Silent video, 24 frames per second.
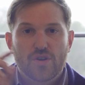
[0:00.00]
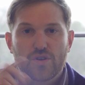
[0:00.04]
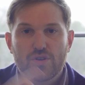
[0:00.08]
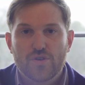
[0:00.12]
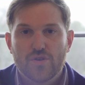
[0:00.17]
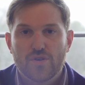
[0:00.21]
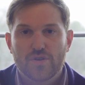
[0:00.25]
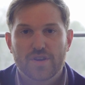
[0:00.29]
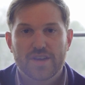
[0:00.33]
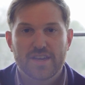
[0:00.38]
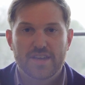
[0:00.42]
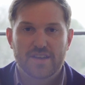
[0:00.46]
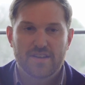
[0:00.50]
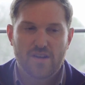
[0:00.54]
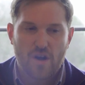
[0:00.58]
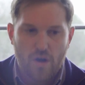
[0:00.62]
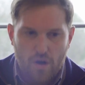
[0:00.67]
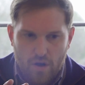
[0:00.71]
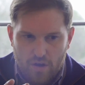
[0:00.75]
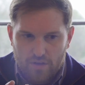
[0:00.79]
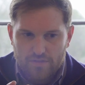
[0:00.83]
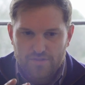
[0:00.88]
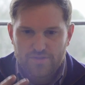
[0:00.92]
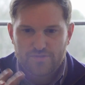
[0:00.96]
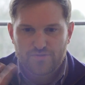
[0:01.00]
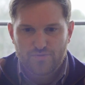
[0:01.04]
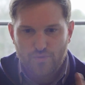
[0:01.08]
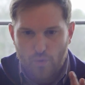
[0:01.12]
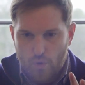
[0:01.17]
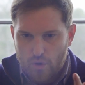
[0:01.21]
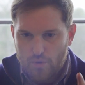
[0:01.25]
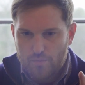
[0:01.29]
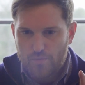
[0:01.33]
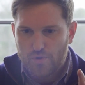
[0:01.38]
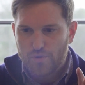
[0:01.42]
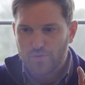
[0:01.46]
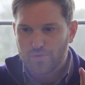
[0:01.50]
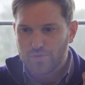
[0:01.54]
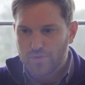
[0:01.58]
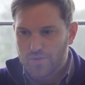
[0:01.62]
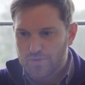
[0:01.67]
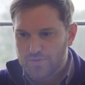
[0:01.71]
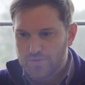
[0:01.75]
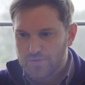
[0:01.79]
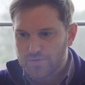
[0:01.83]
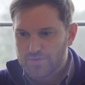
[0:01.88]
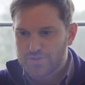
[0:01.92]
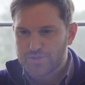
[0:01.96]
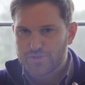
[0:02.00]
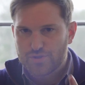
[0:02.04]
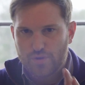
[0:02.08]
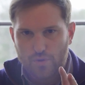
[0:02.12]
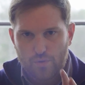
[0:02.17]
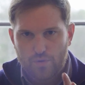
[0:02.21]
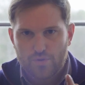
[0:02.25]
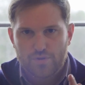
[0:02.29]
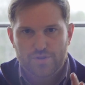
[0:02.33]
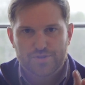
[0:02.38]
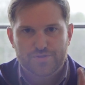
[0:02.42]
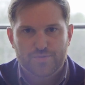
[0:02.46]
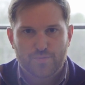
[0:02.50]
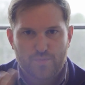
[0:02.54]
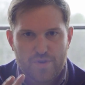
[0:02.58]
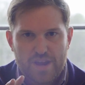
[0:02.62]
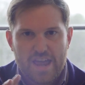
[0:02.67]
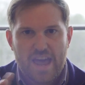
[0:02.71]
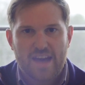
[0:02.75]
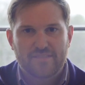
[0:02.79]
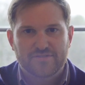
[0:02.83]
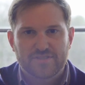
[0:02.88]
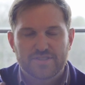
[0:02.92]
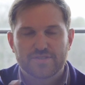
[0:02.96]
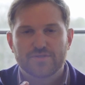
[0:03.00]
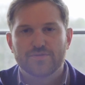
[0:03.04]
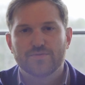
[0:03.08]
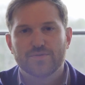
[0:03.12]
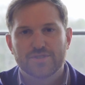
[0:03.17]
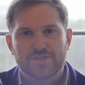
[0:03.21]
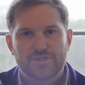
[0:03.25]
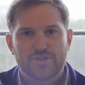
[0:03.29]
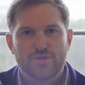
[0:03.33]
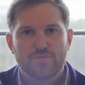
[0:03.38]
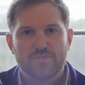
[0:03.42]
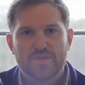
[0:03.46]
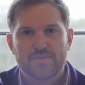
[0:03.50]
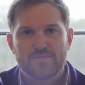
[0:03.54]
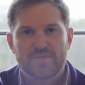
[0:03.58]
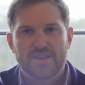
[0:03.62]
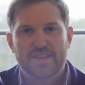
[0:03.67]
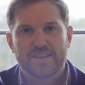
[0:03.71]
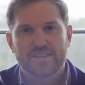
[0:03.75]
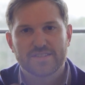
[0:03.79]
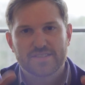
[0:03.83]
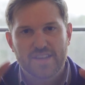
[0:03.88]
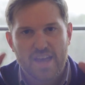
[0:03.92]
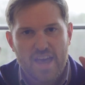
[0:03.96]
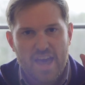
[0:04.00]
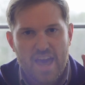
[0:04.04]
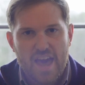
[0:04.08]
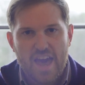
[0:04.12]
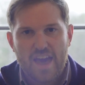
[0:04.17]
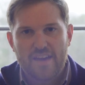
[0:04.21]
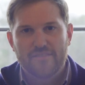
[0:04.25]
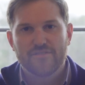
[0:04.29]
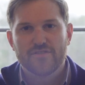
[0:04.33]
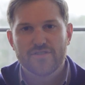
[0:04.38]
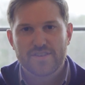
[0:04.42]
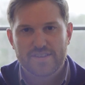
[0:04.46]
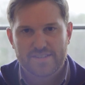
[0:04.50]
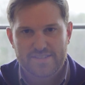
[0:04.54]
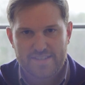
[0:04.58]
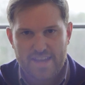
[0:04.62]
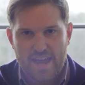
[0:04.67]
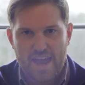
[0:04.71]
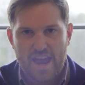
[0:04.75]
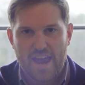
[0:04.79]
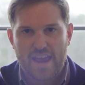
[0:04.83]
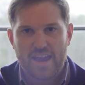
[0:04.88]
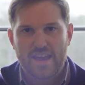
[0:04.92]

cooking, all the normal little chores we have to do as human beings every day.